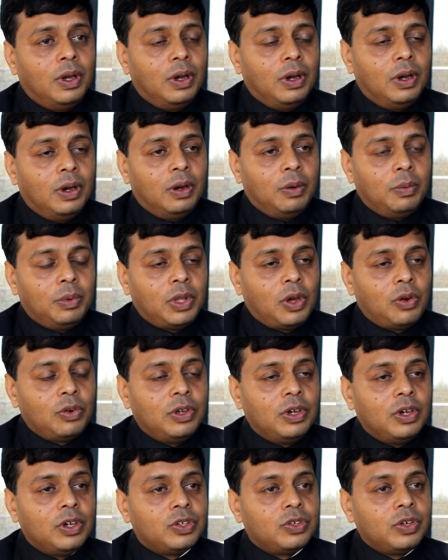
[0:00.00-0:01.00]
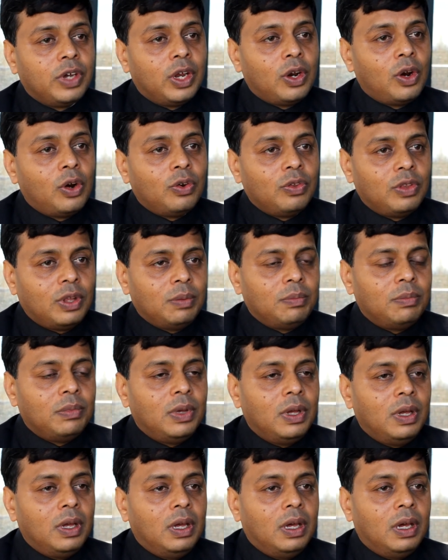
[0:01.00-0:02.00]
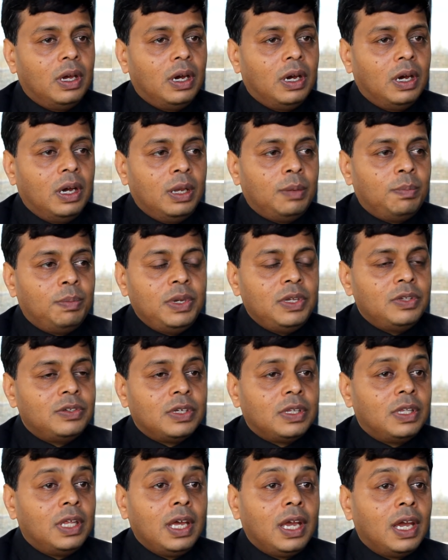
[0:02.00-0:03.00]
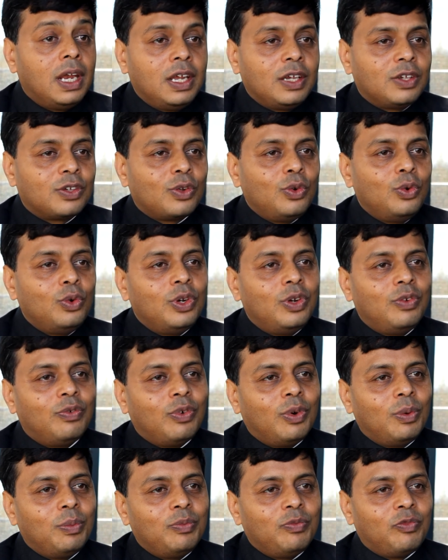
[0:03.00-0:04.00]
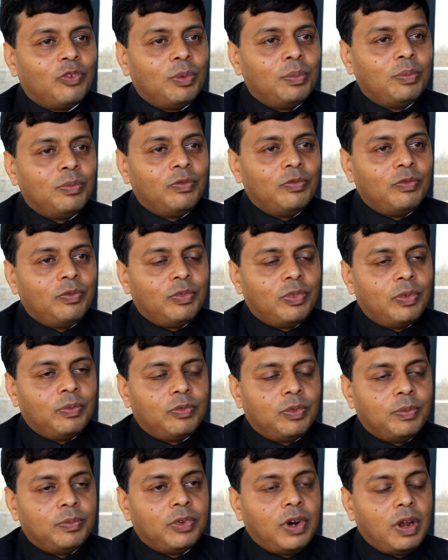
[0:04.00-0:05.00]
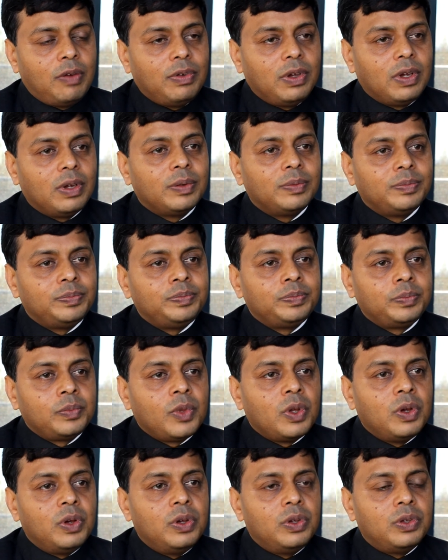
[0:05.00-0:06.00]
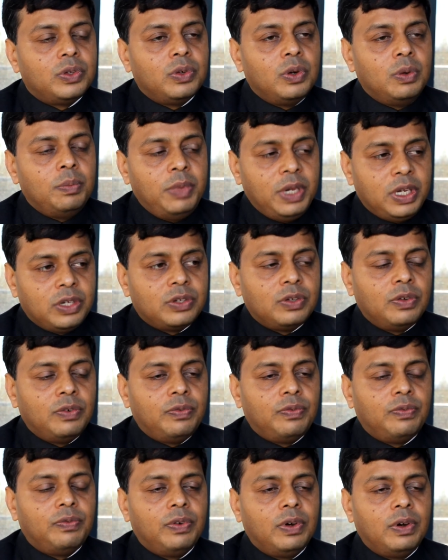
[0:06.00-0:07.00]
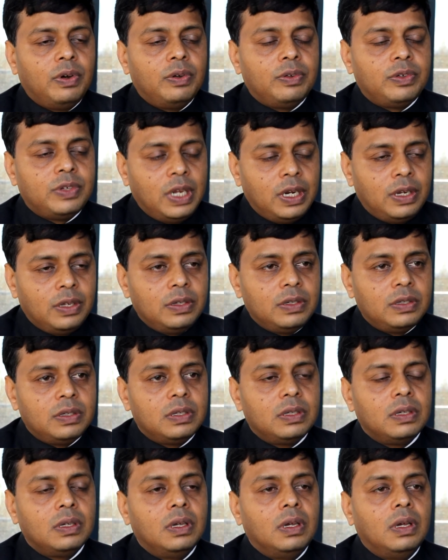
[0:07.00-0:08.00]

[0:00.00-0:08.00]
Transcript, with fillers: uh, without gears to get onto them uh, it means that they get excluded from, from, from, from traffic. So a mix of uh, status